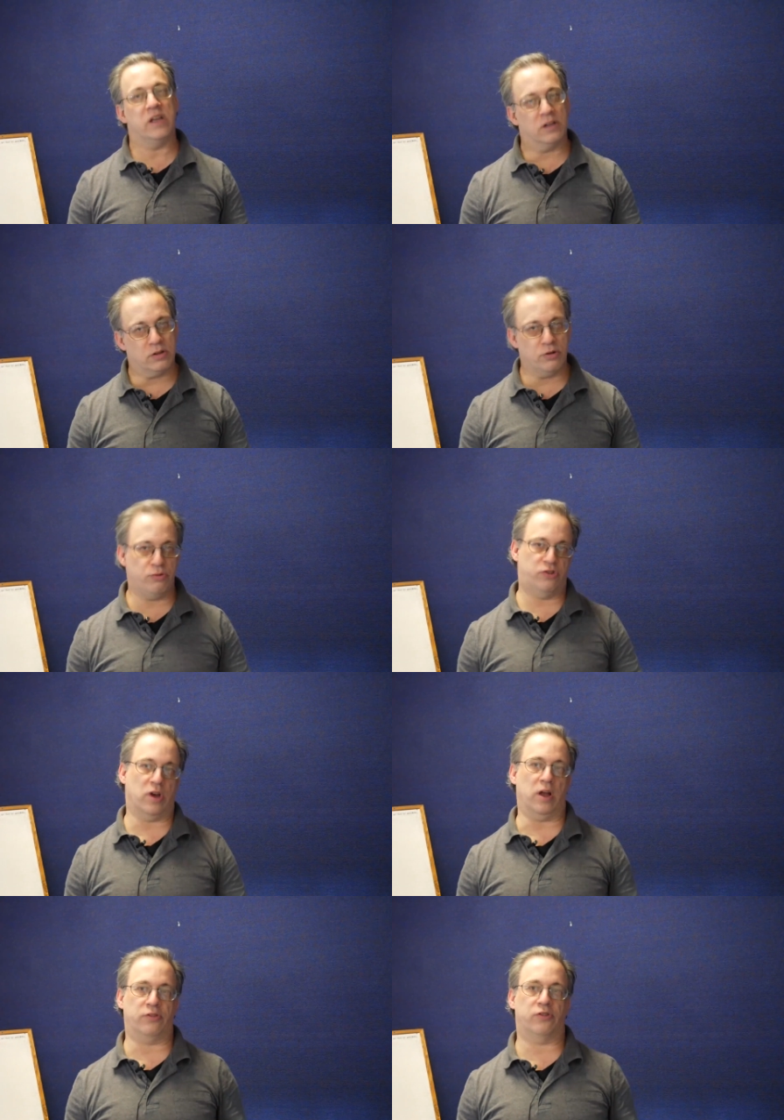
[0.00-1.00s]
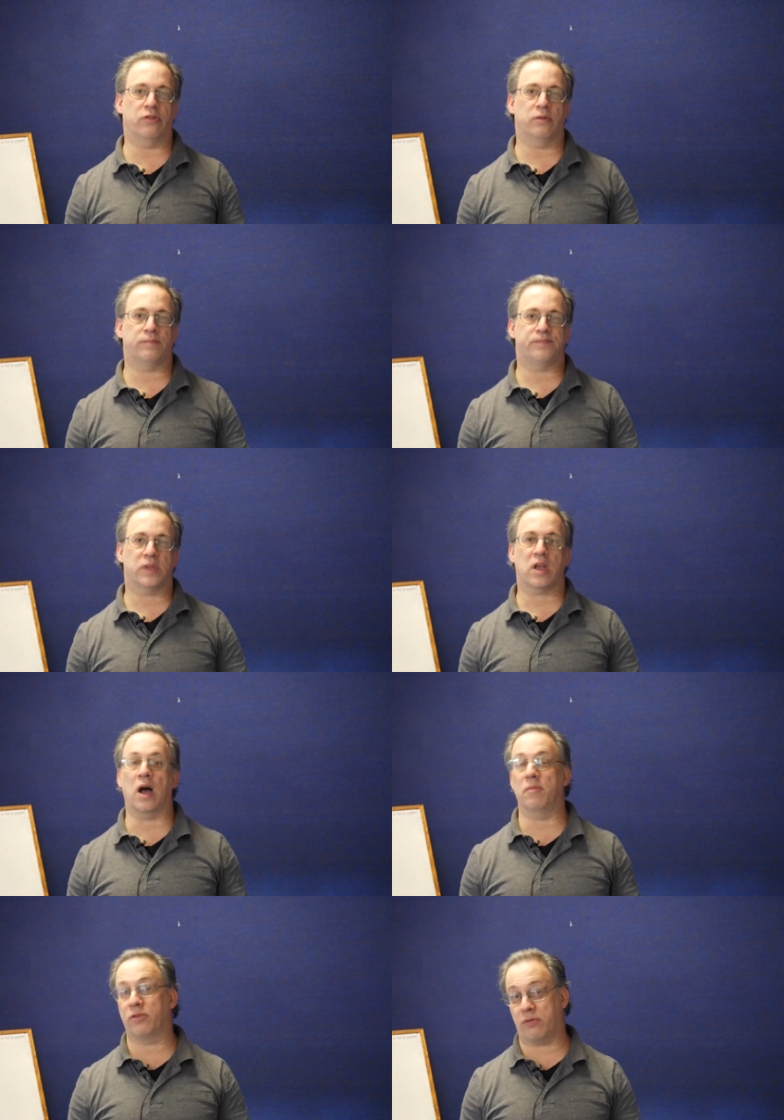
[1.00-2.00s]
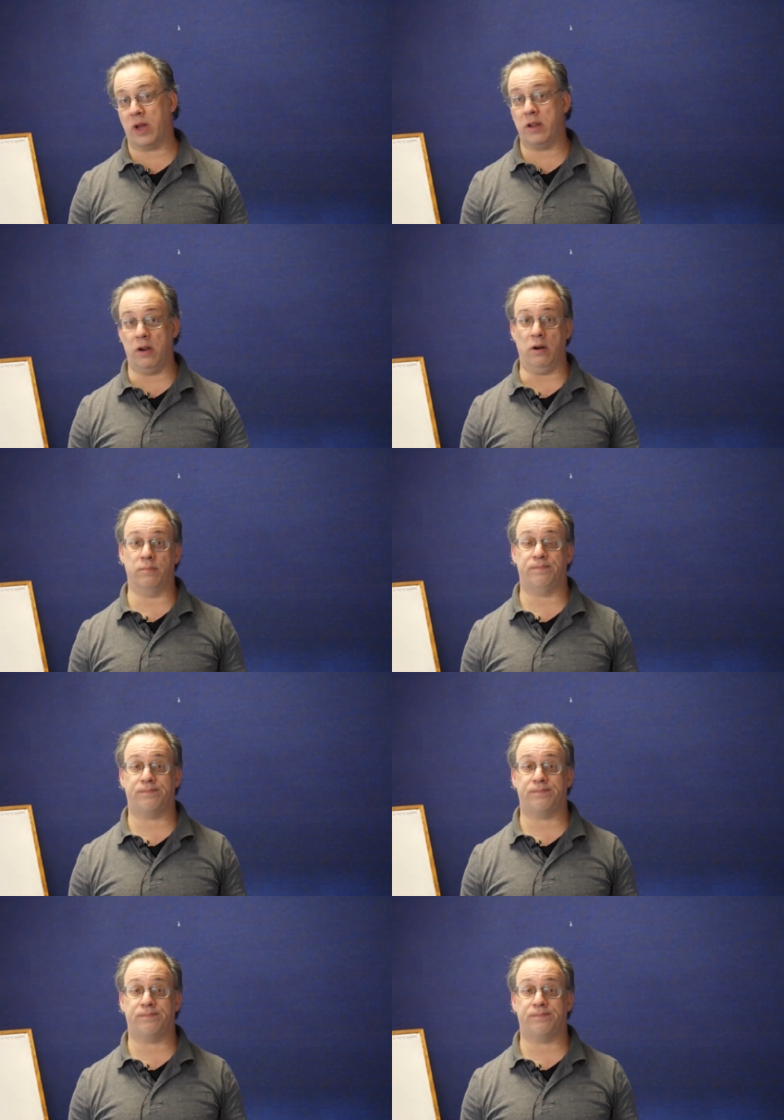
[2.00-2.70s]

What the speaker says: eludes us. Common thread here.